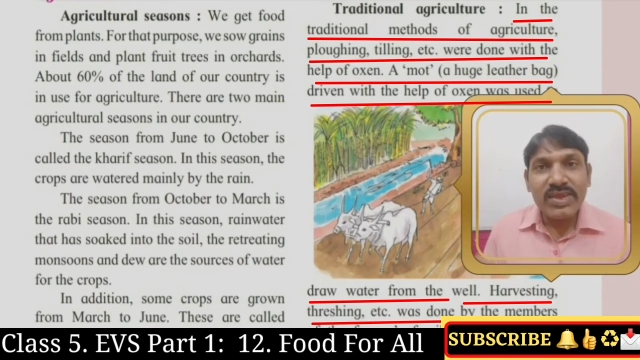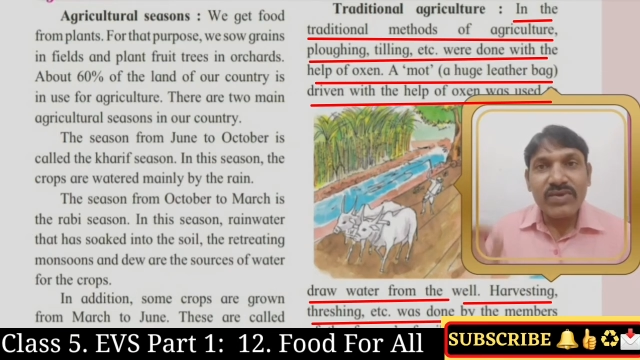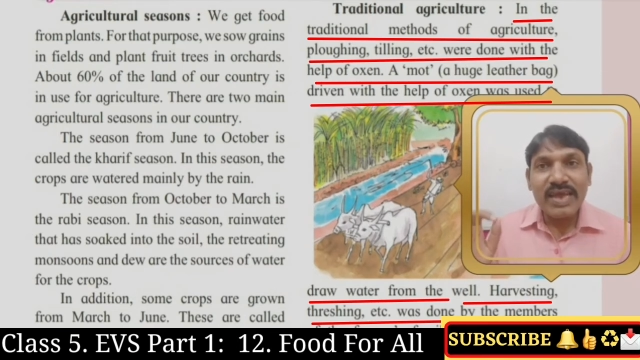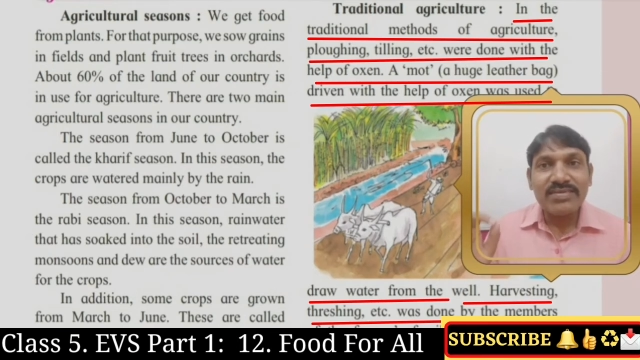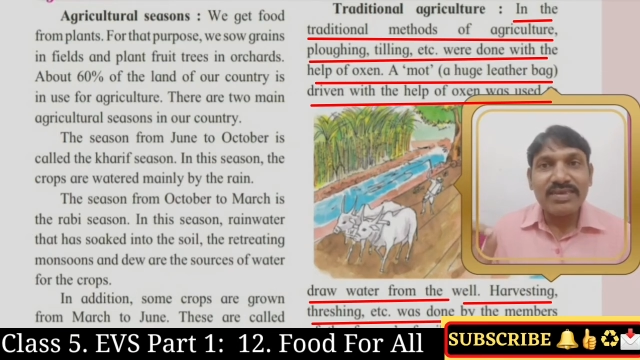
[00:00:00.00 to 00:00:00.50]
You
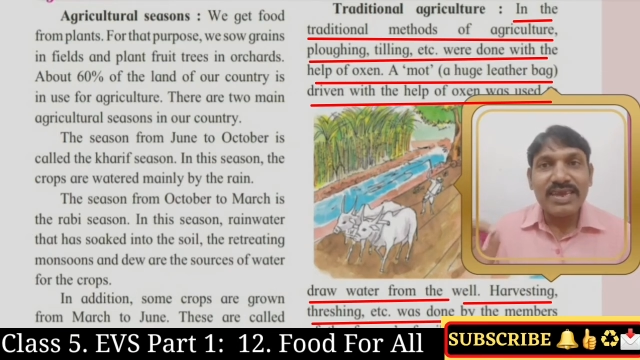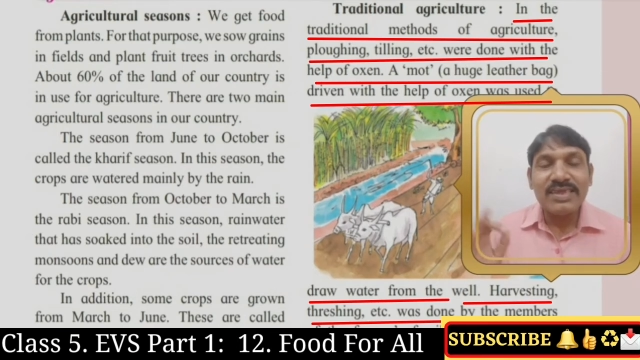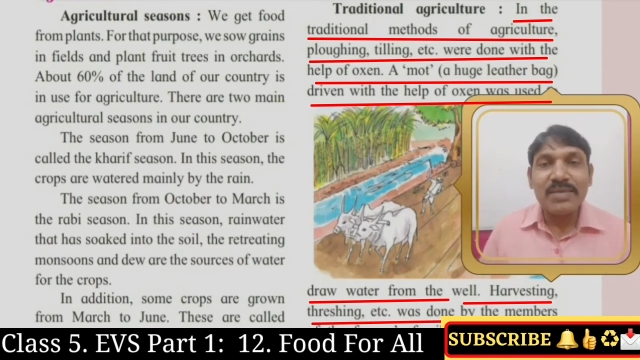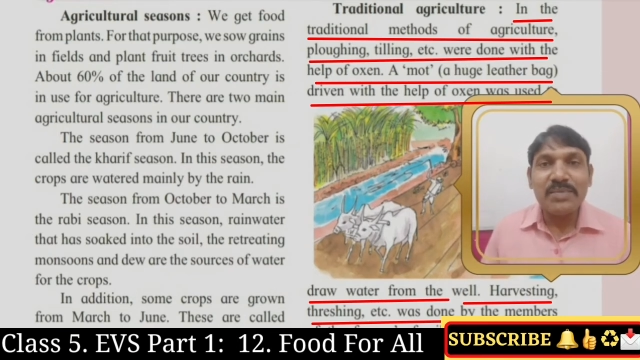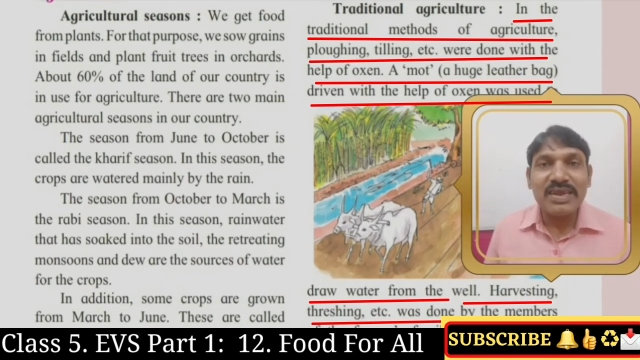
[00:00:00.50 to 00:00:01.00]
can see in
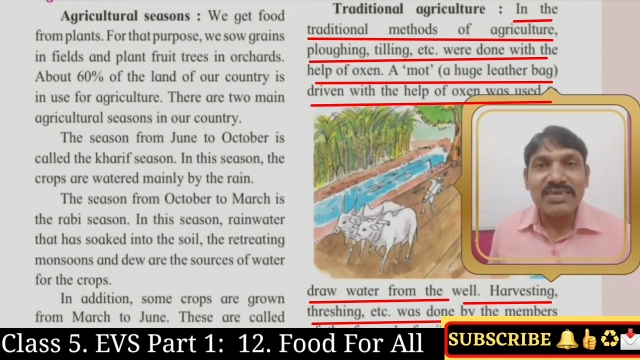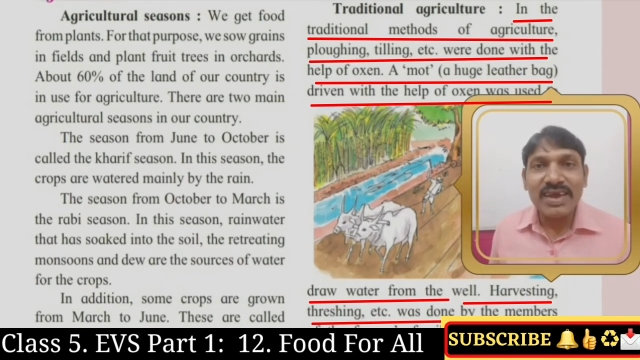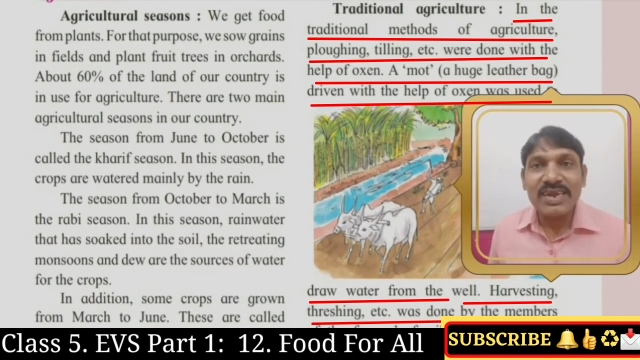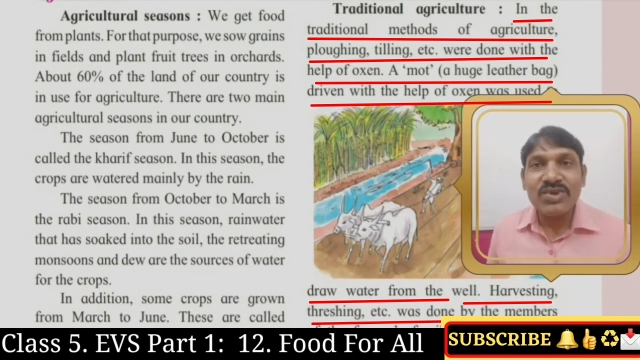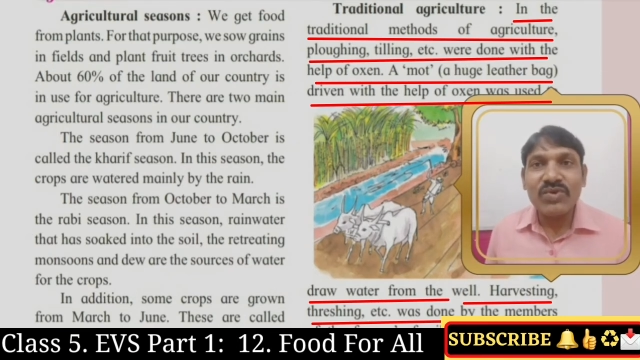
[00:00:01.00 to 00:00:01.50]
the picture
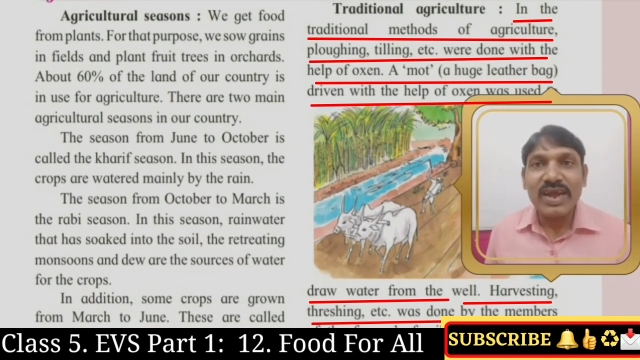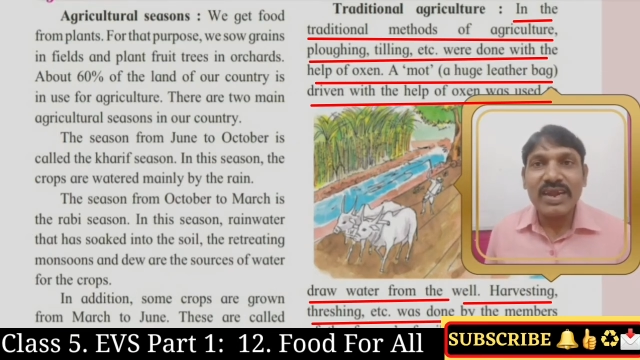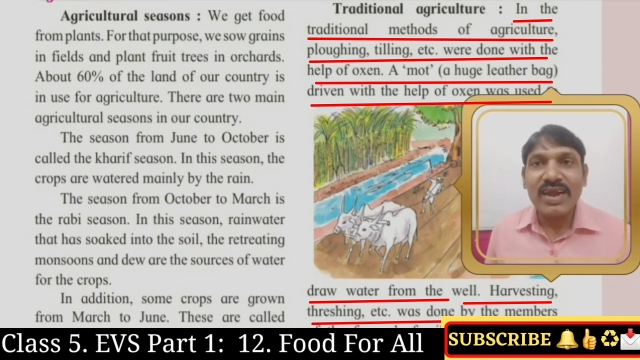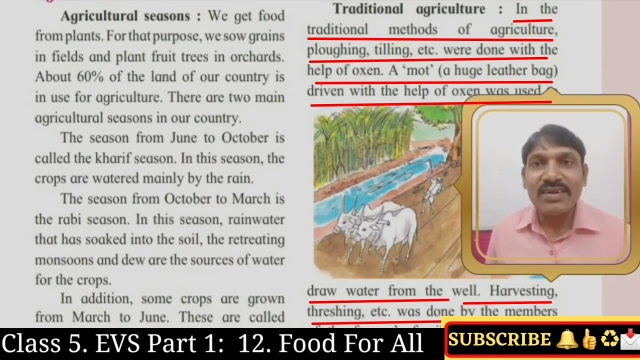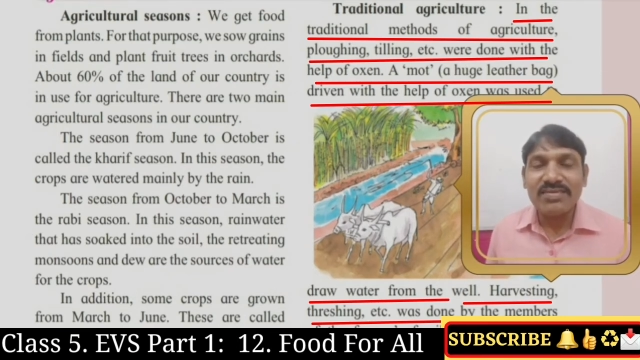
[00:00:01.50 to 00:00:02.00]
and you can
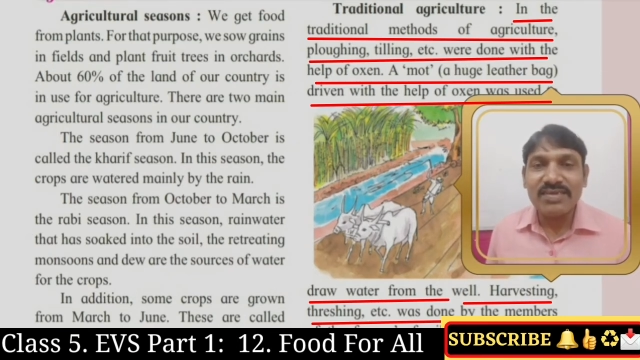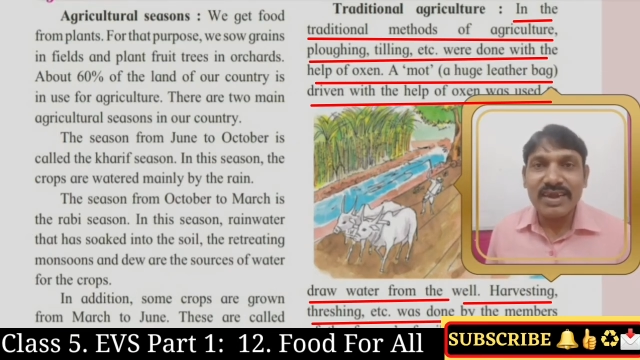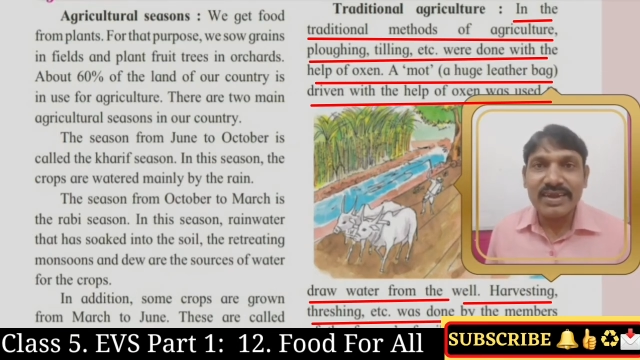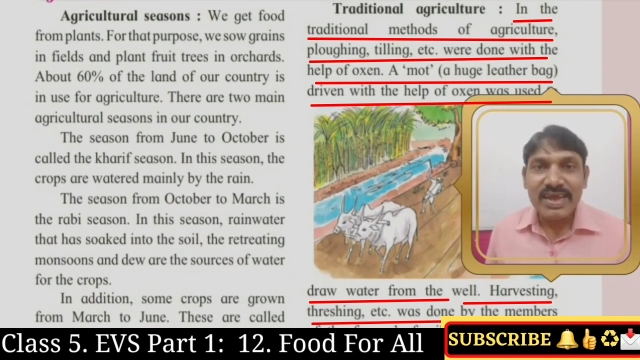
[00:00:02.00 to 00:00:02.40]
understand.